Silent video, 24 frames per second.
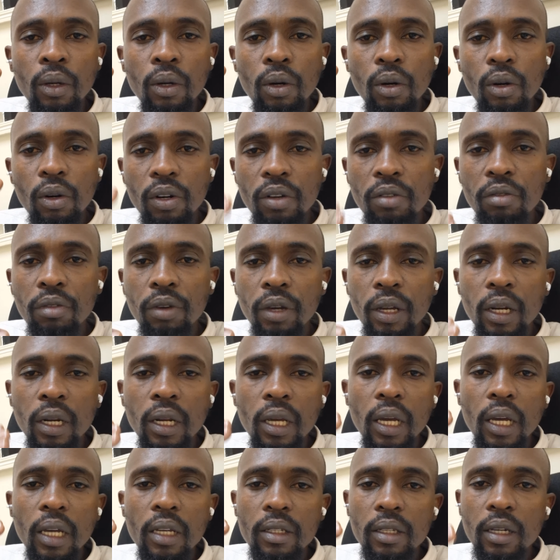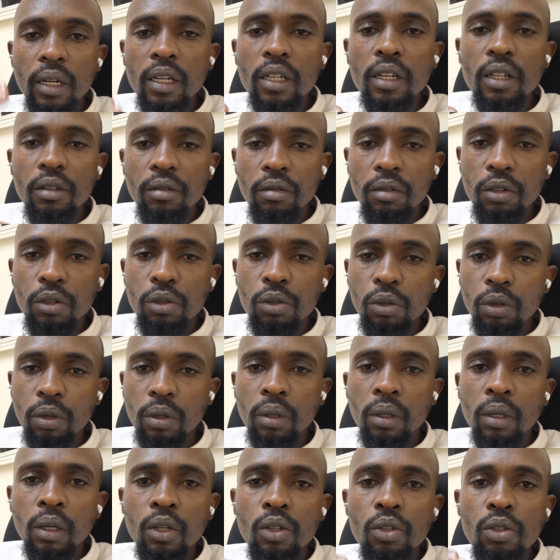or even as an individual.
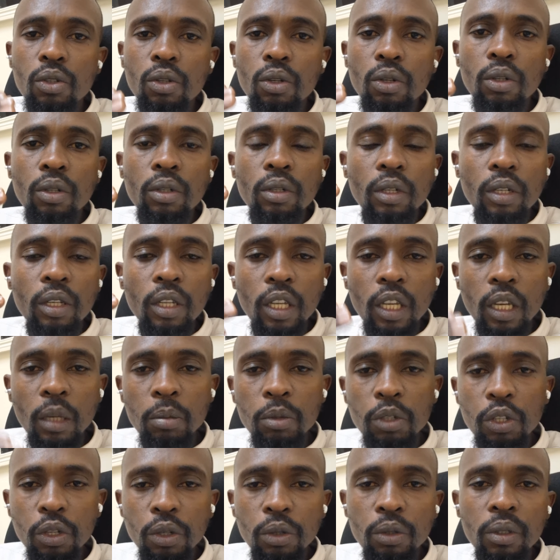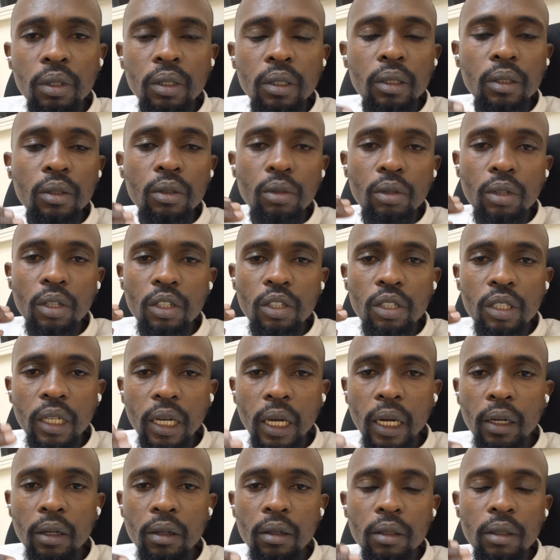So keep tuned to this
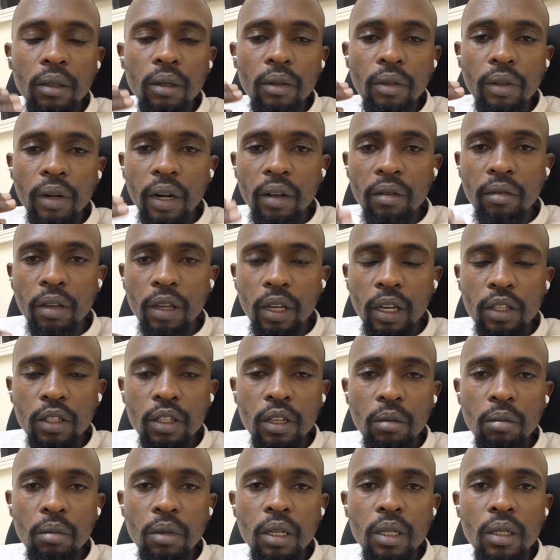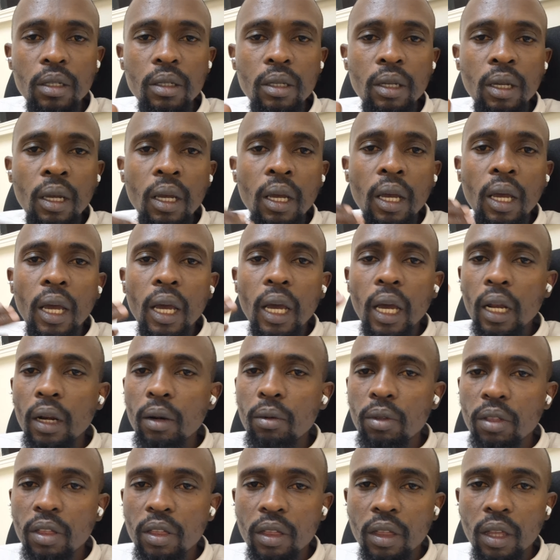channel, Thriving SMEs, and
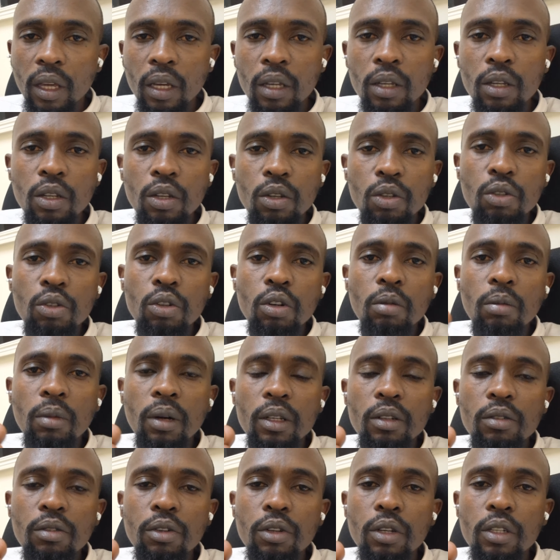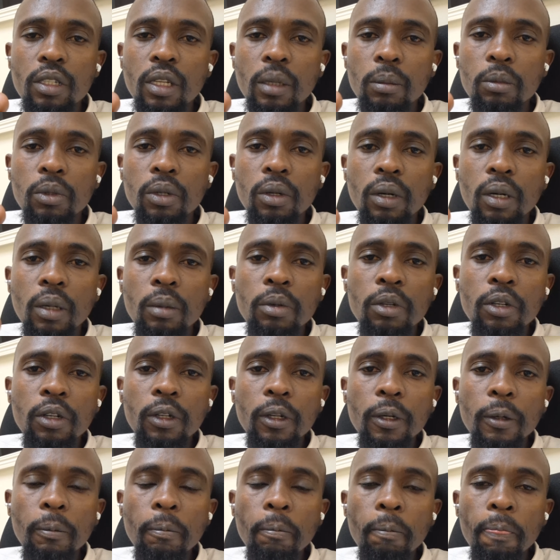we thank you so much for your
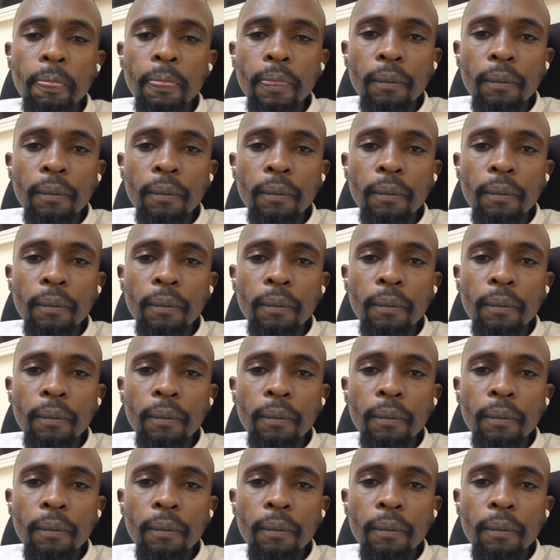subscription,